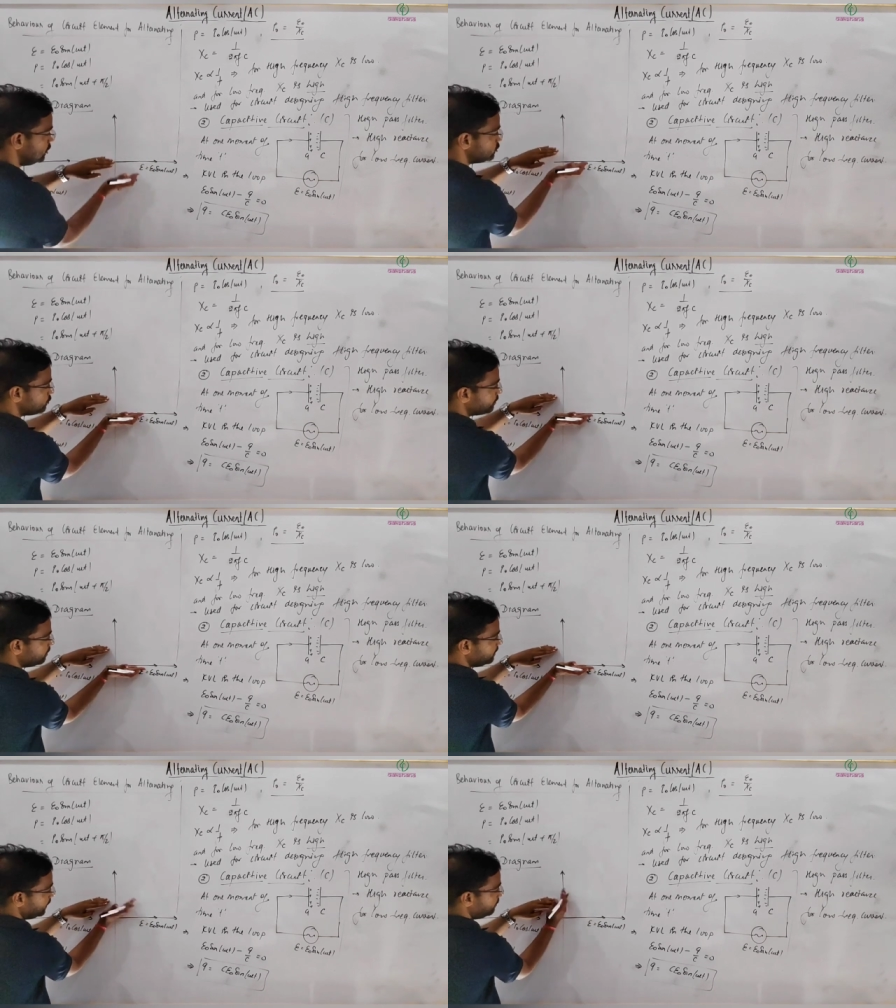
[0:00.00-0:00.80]
So from
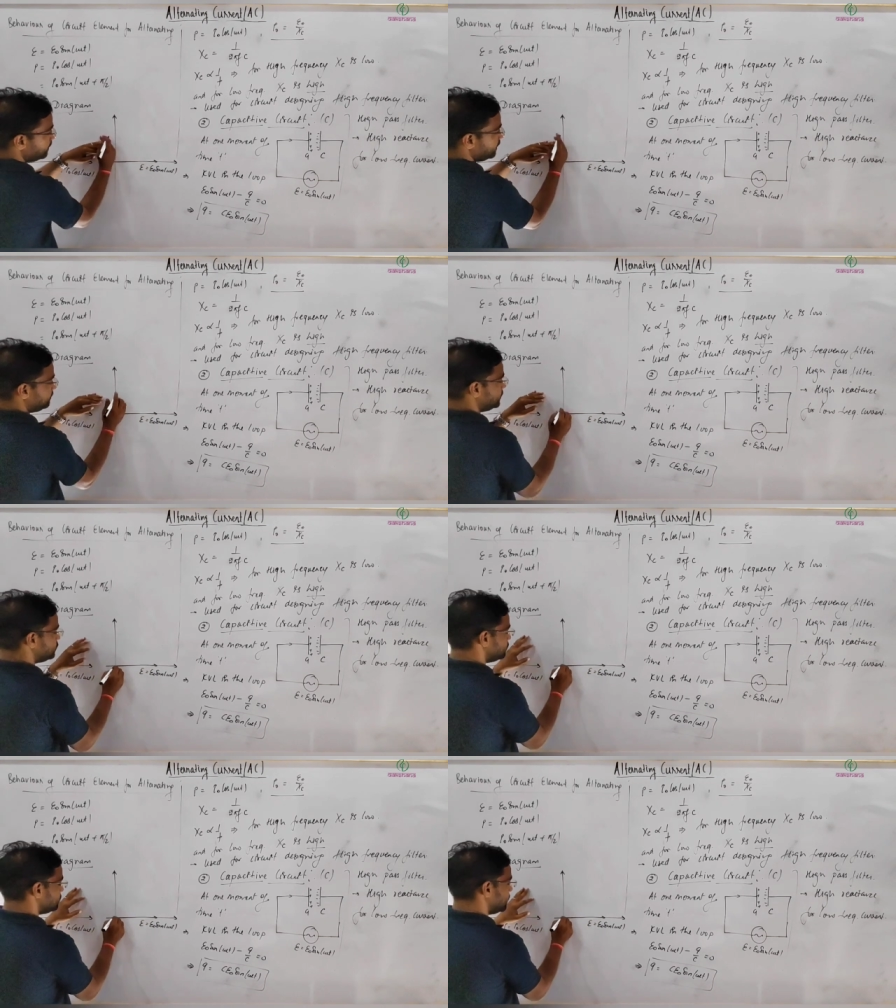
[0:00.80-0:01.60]
here pi by
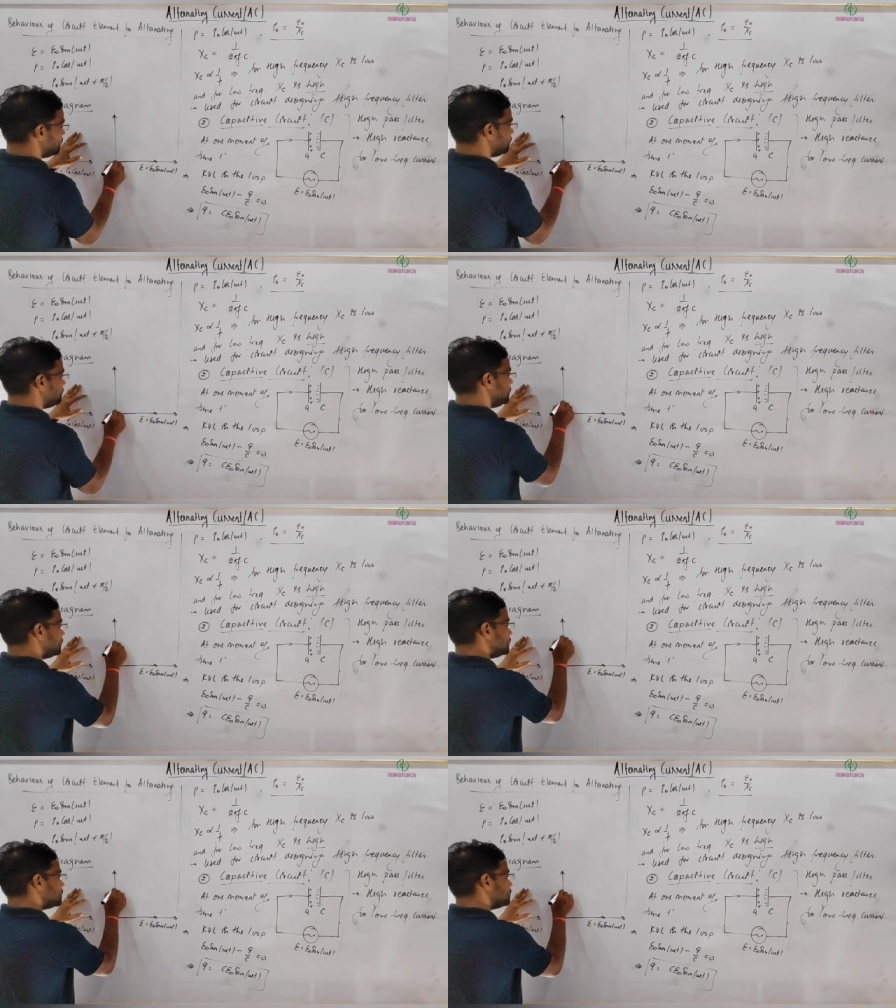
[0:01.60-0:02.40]
2, then it will be
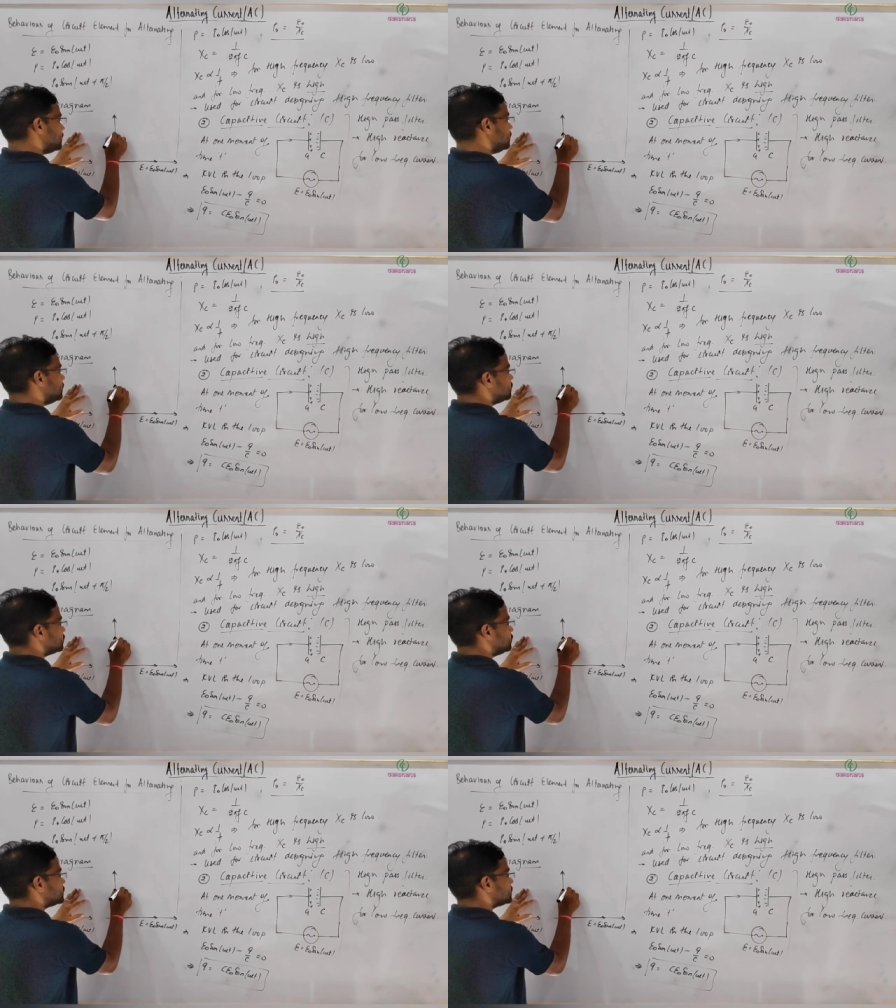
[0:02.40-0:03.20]
this way. So
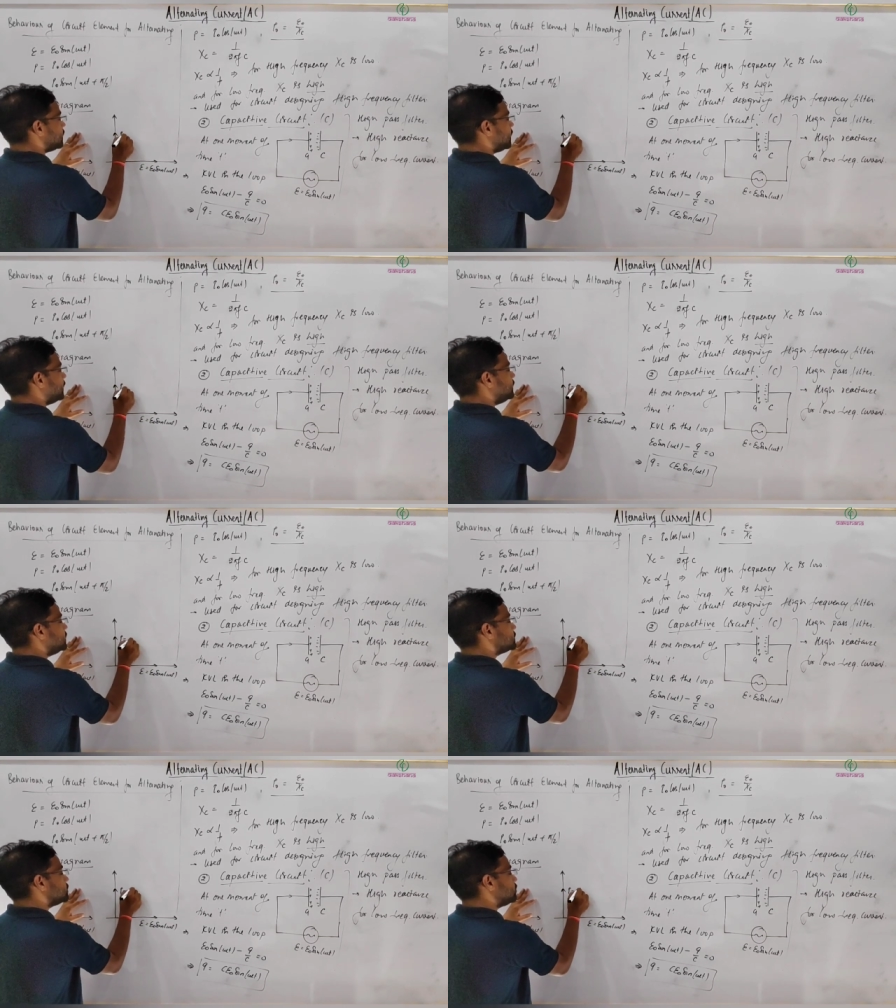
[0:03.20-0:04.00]
this is I
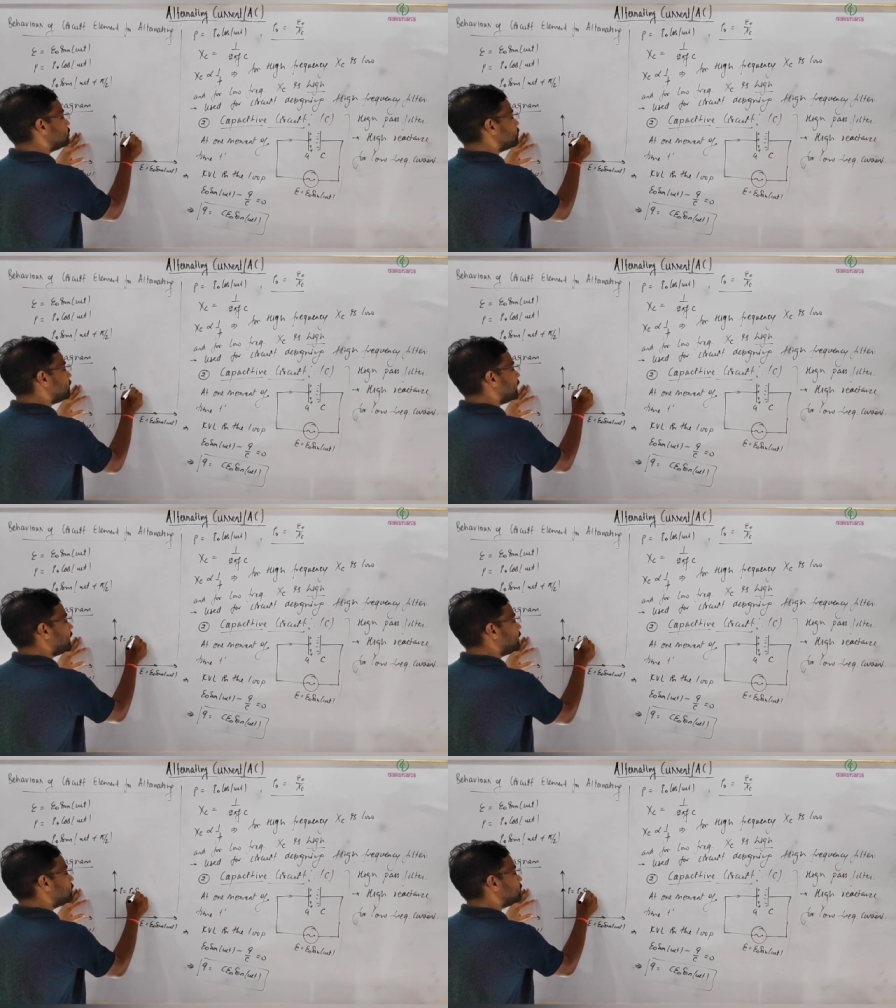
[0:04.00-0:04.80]
is equal to I
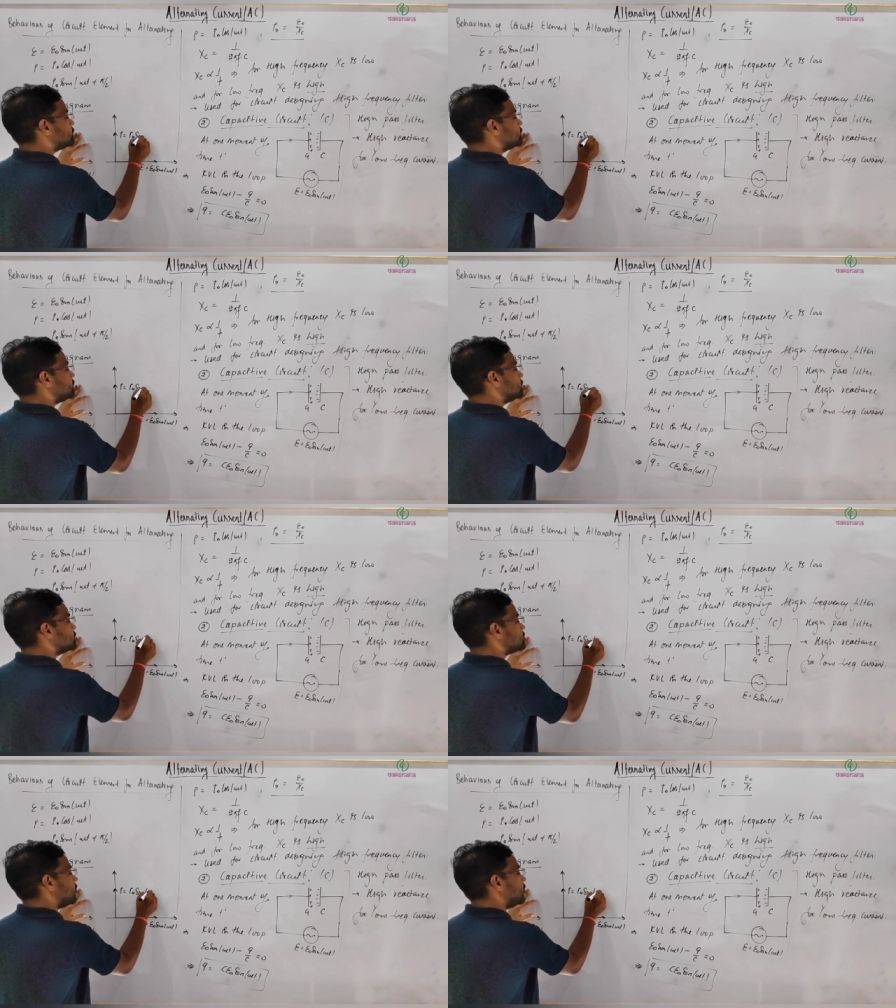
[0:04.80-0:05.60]
naught
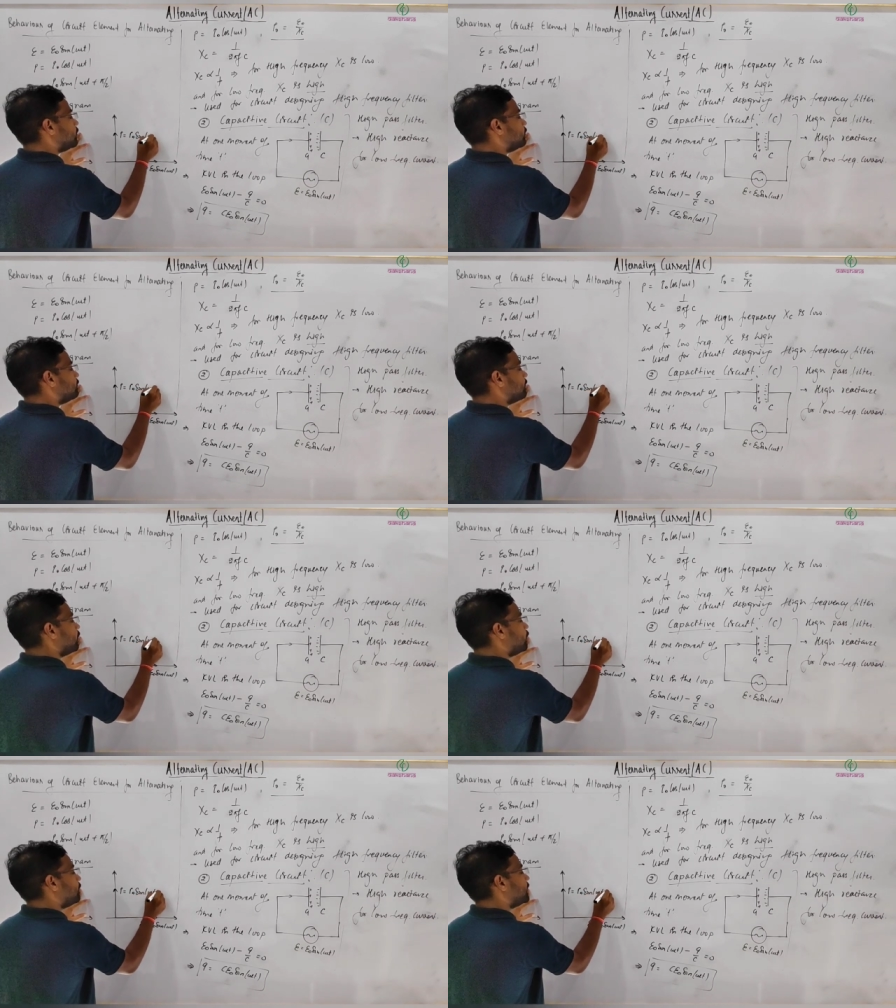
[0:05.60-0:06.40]
sine of
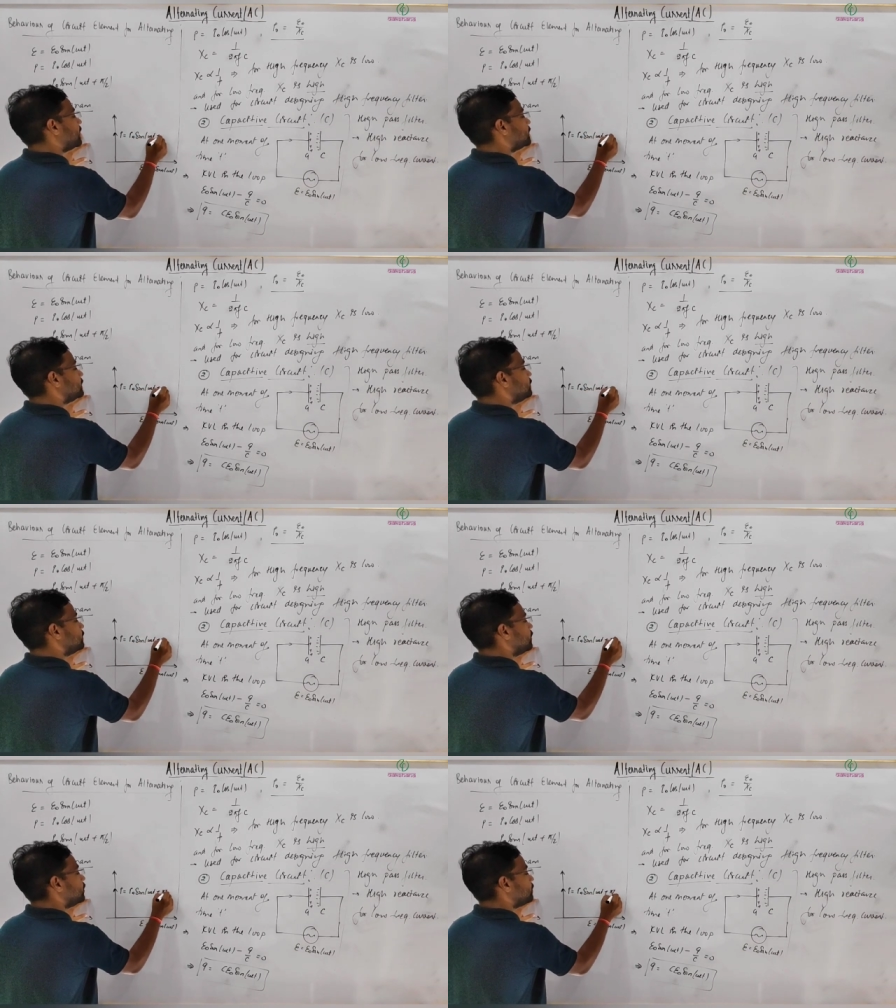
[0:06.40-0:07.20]
omega t
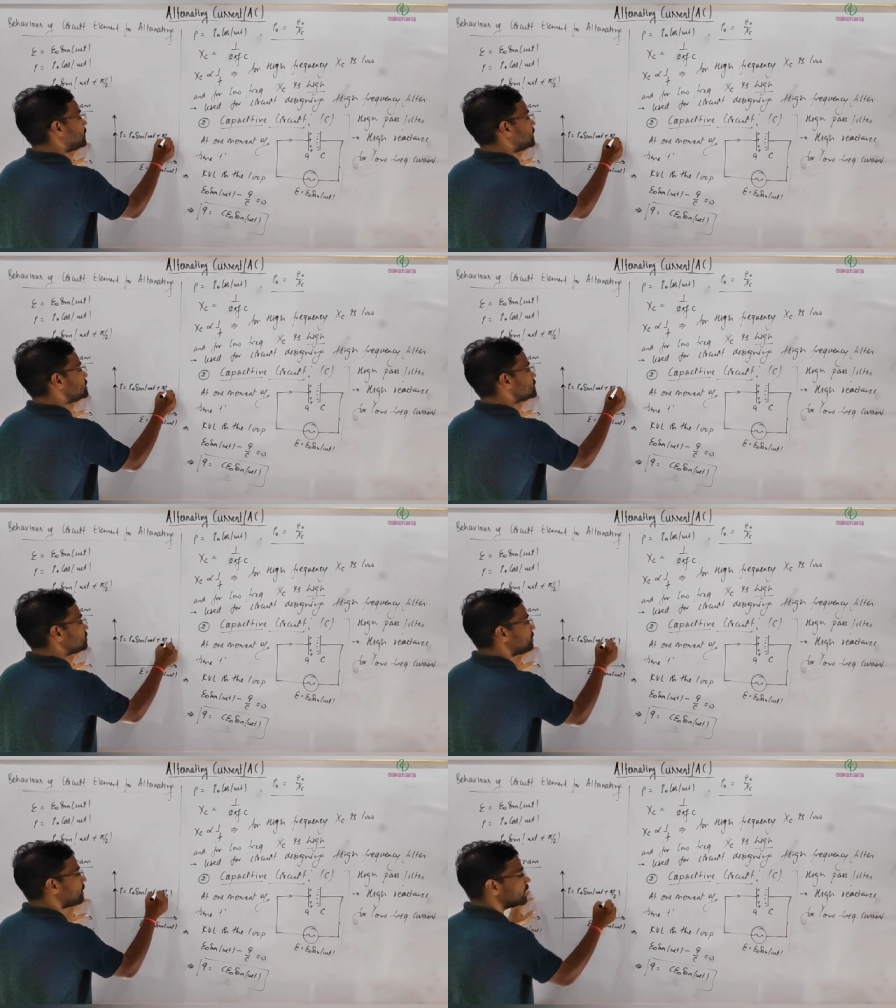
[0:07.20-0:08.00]
plus
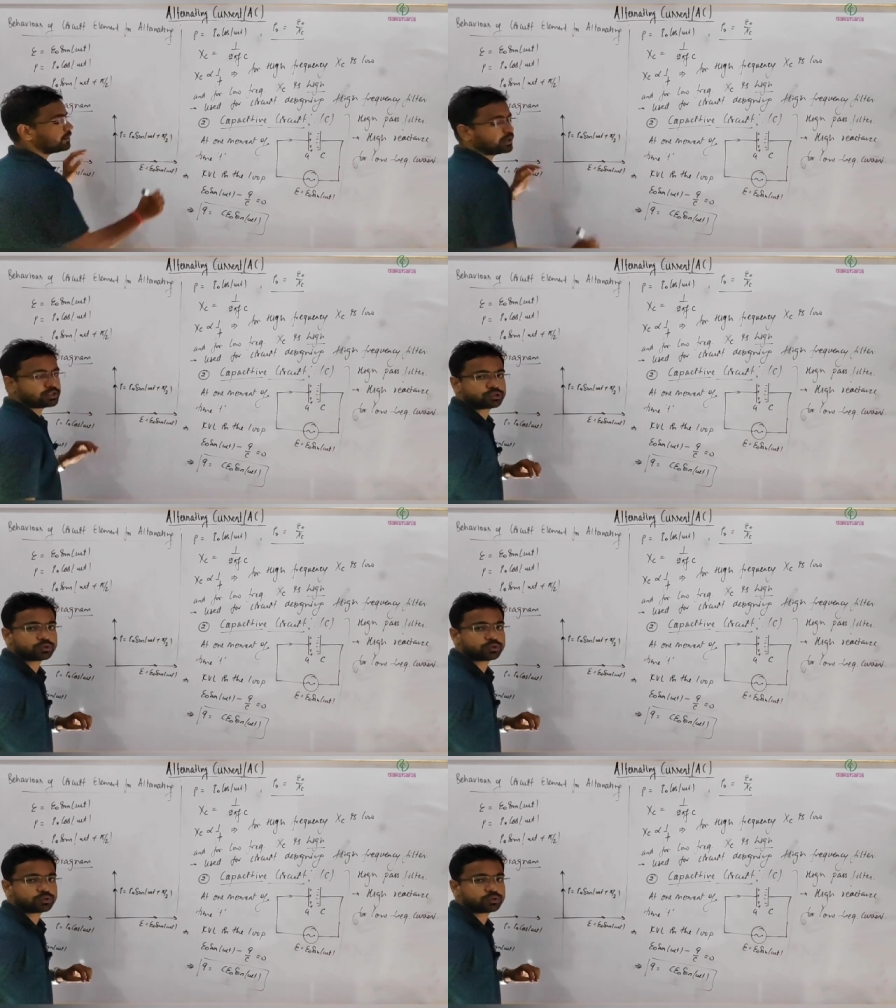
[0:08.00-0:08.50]
pi by 2.